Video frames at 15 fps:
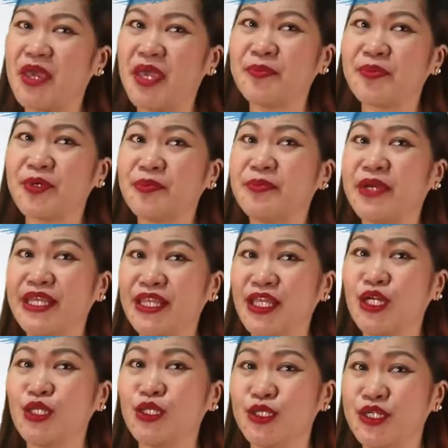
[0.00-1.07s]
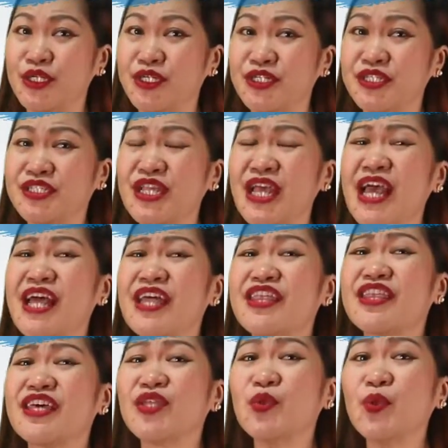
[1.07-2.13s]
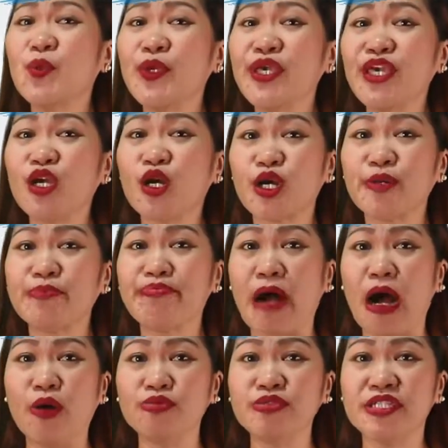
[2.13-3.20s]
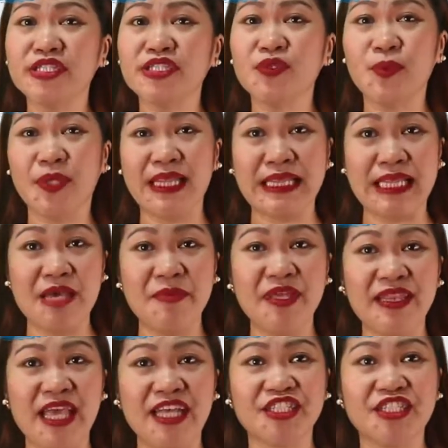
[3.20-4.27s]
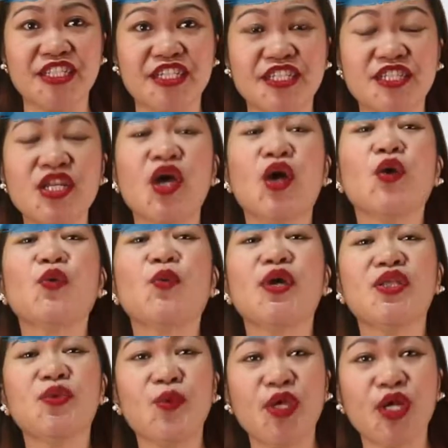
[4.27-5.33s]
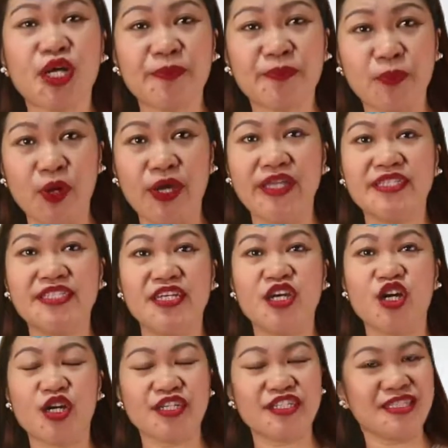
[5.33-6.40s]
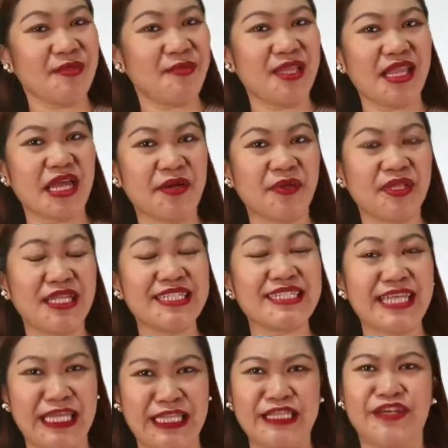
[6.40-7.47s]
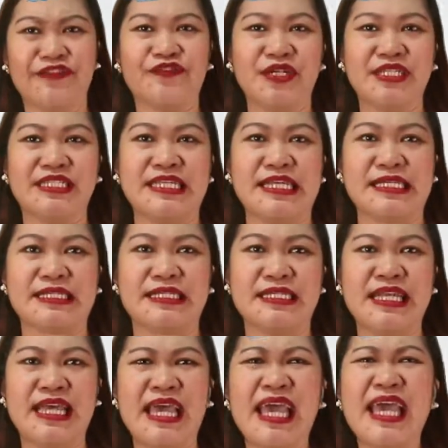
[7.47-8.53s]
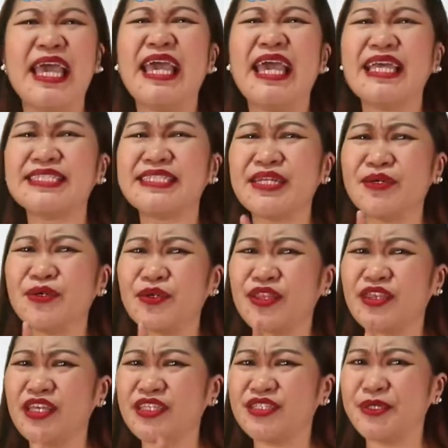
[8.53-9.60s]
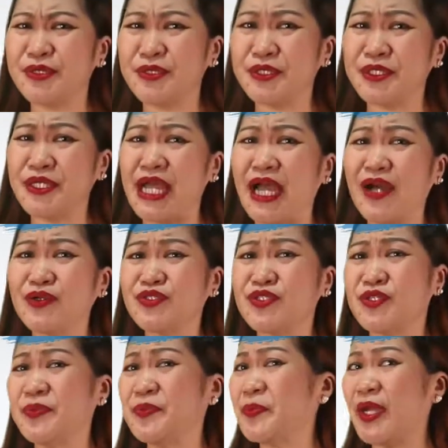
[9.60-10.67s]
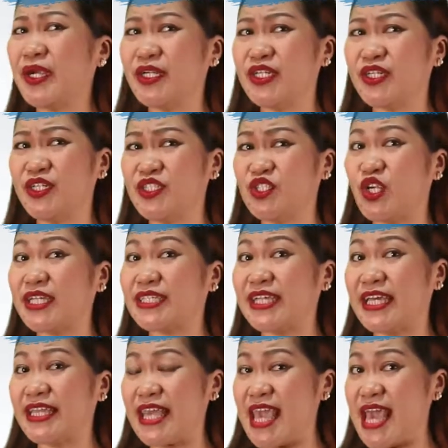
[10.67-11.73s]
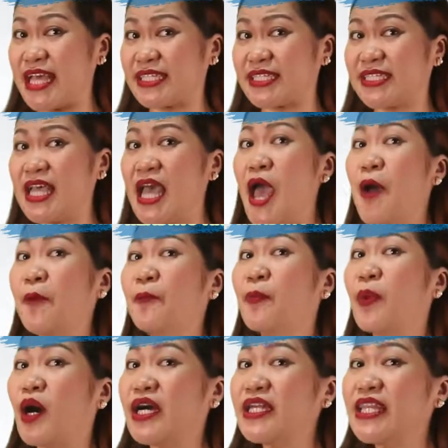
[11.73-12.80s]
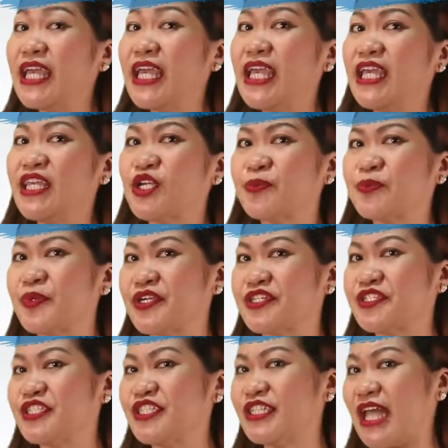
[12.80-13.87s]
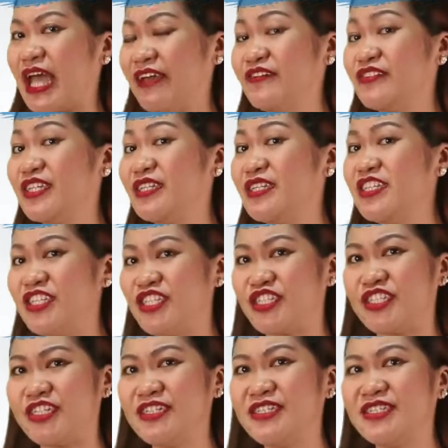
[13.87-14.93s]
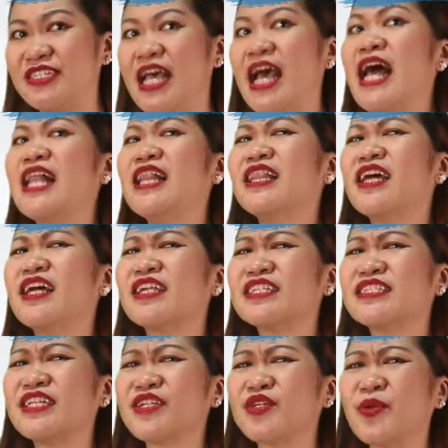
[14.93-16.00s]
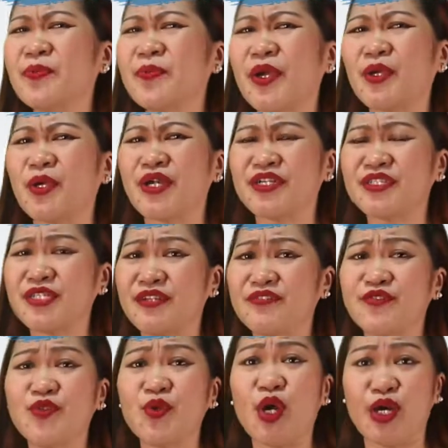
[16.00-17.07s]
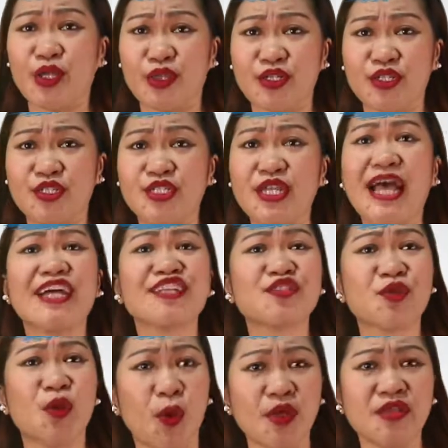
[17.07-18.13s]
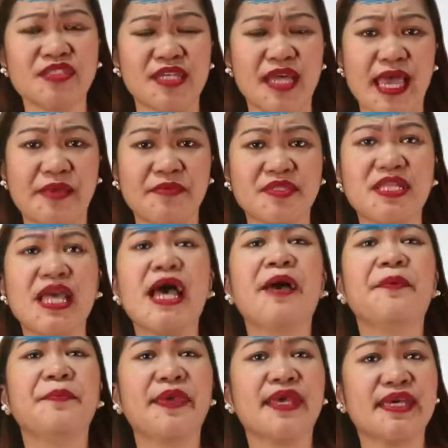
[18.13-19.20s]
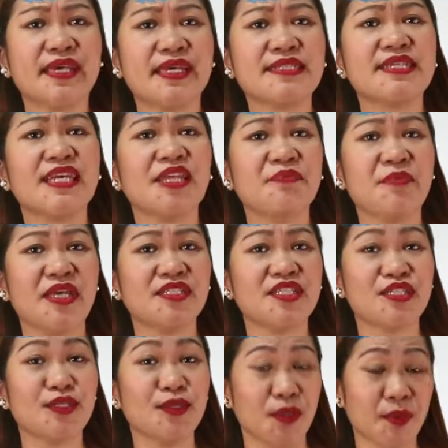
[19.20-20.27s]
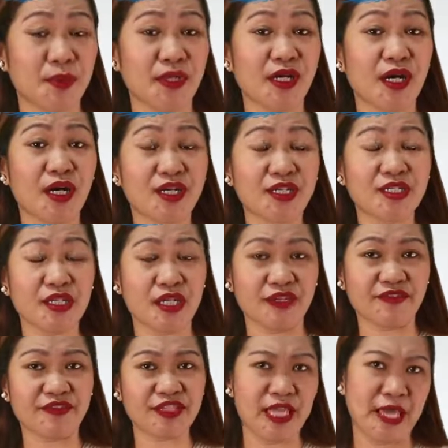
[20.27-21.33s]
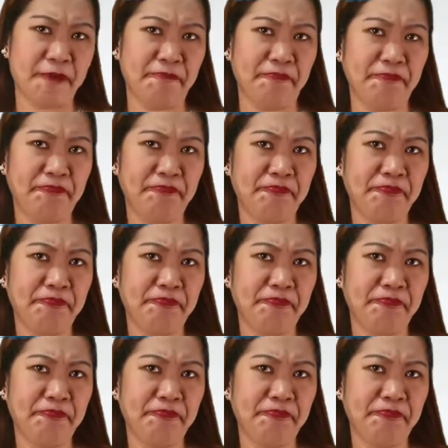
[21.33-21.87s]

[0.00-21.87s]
remember, my dear learners, that we are bounded with limitations when we are pointing our similarities and differences. It's a good thing to learn how to compare and contrast ideas, but in our personal lives and decisions, let us not compare ourselves to others at all times because it may just lower our self-esteem.